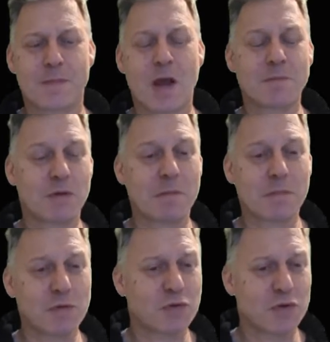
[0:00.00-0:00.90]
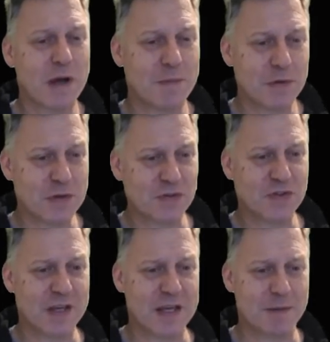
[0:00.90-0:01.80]
I'm not I'm not sure how well you're going to
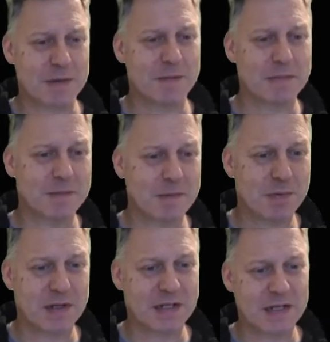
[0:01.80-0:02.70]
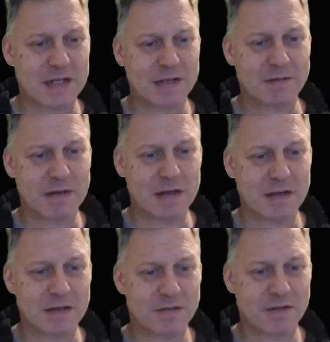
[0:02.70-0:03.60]
see it here, but let, let me put it in here and, and
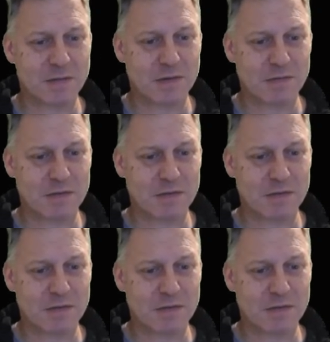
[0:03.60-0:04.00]
then see whether